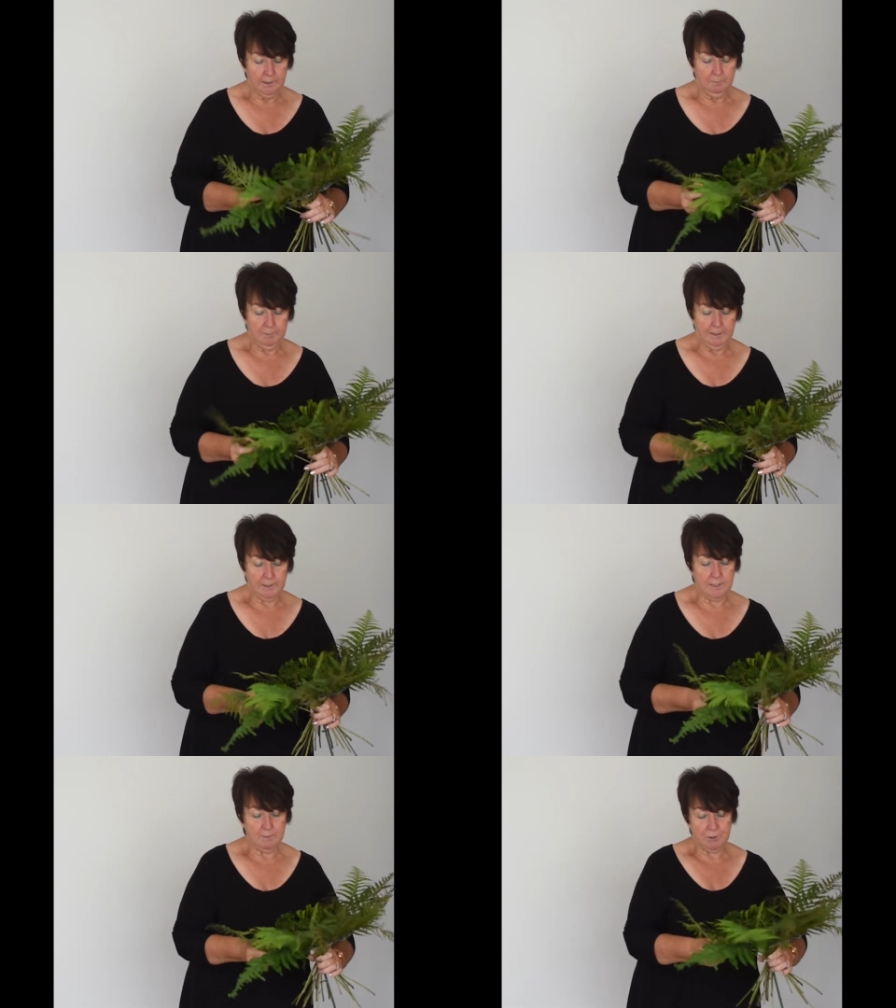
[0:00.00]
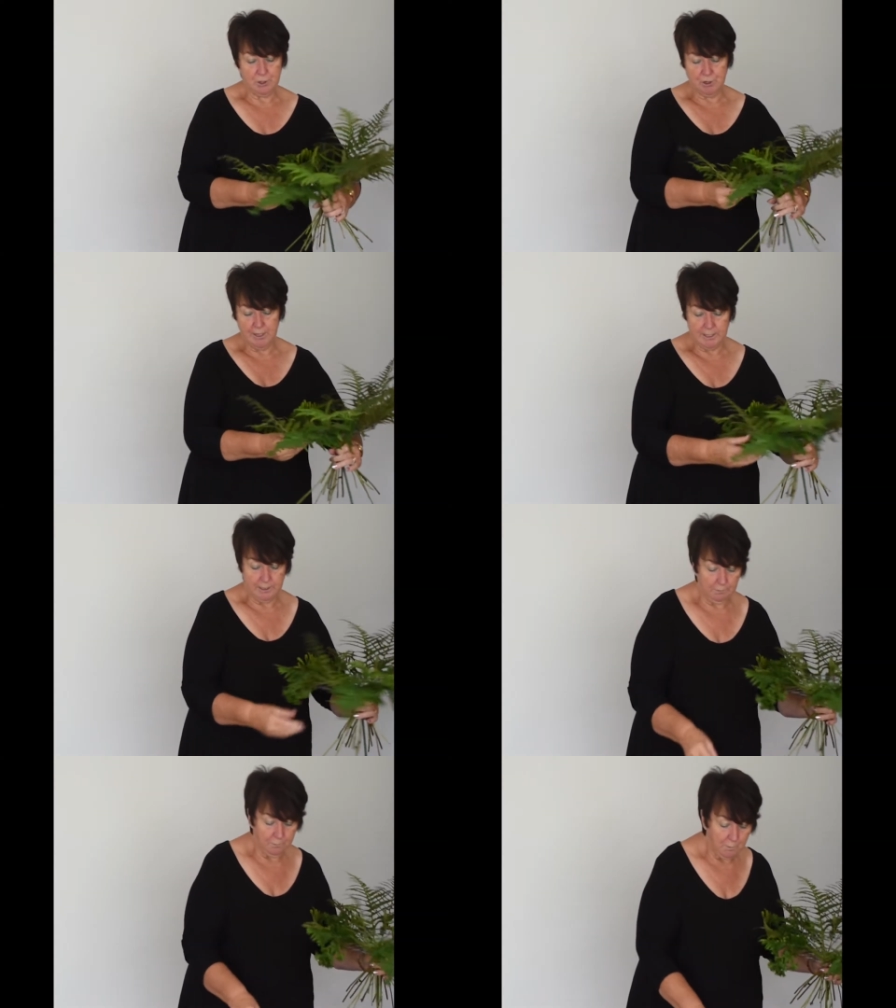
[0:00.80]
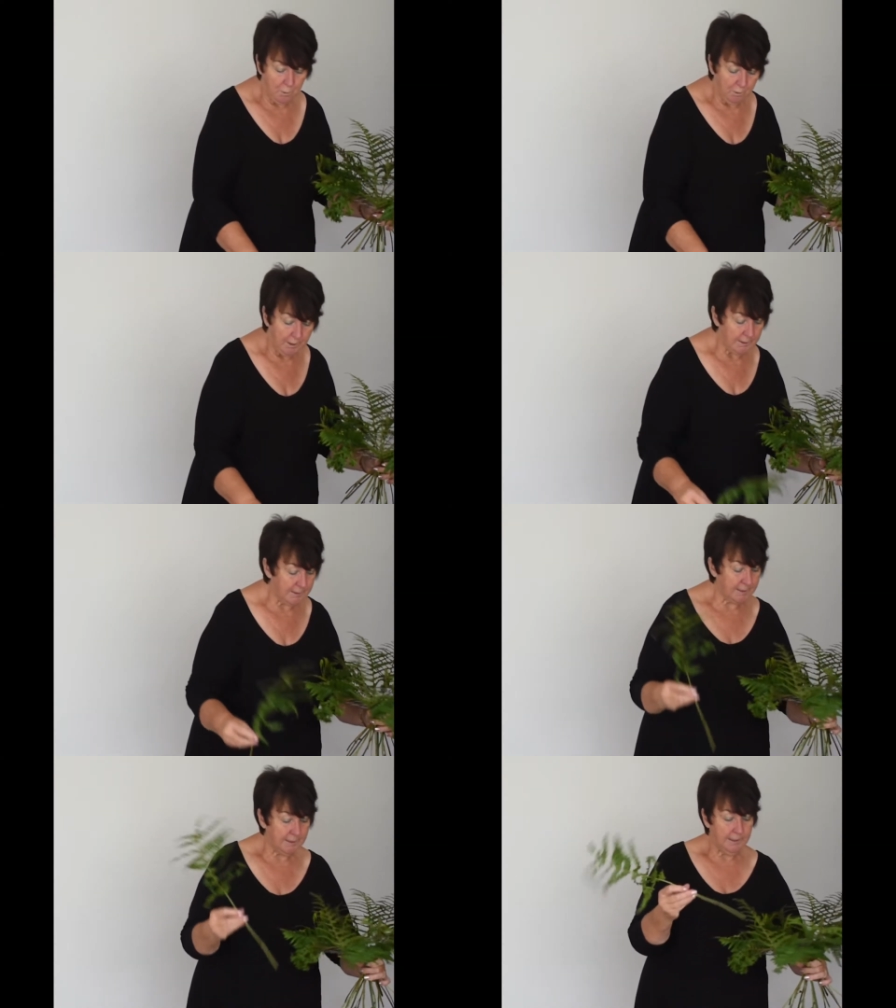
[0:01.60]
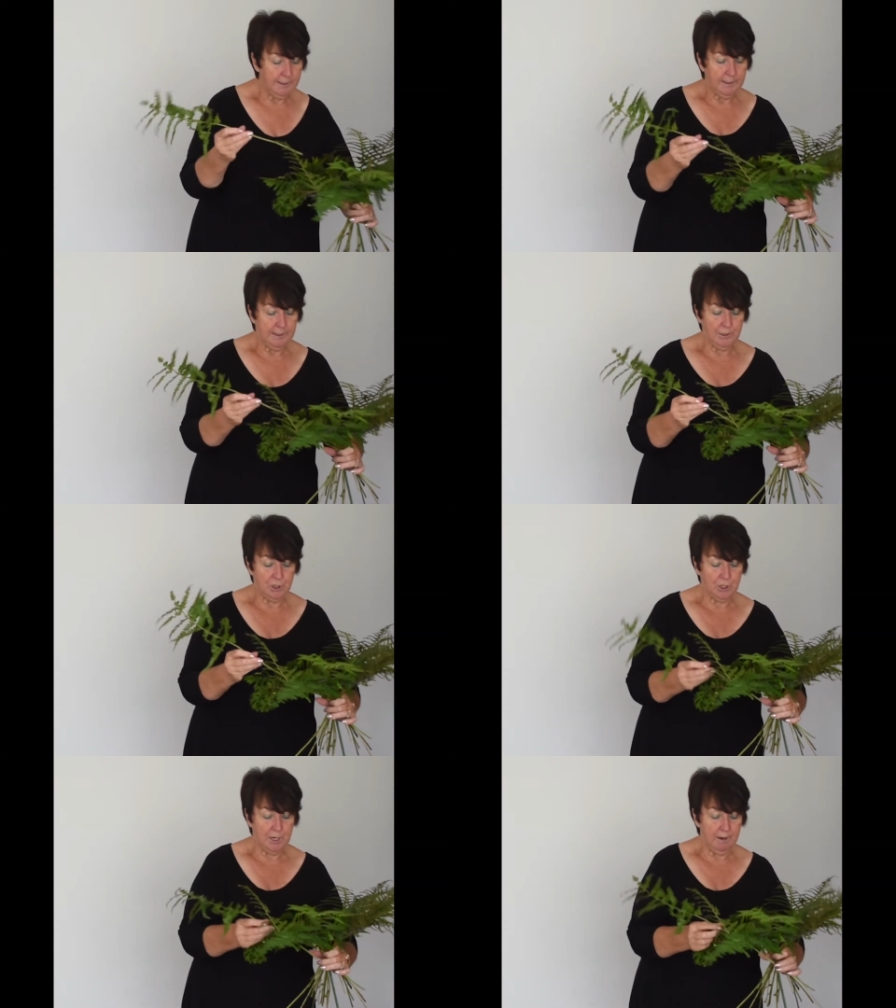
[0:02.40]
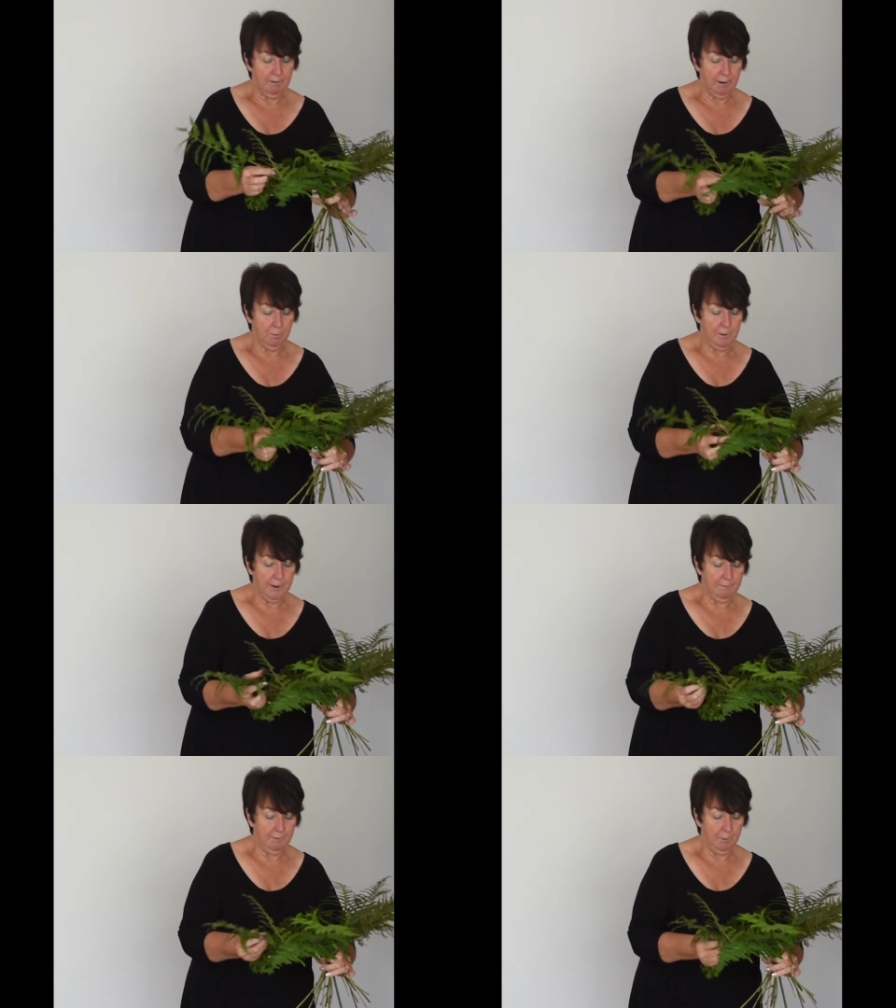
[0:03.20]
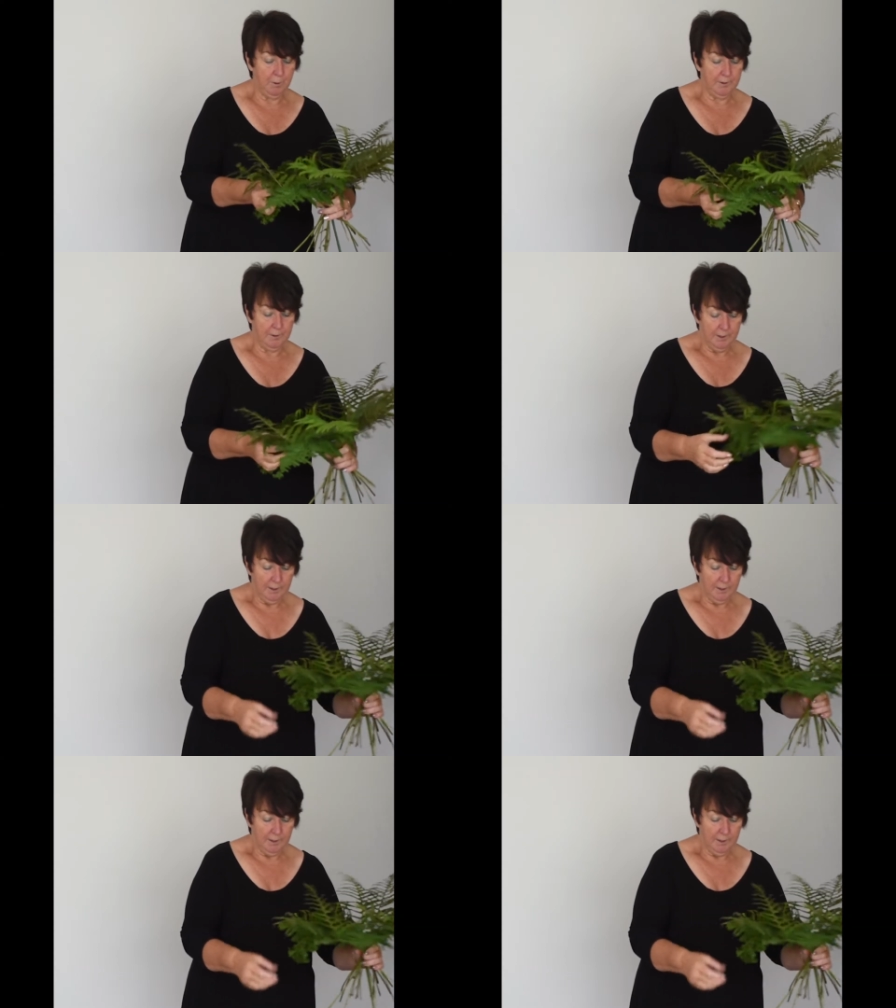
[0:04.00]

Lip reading: been demonstrating for us and sharing with everyone.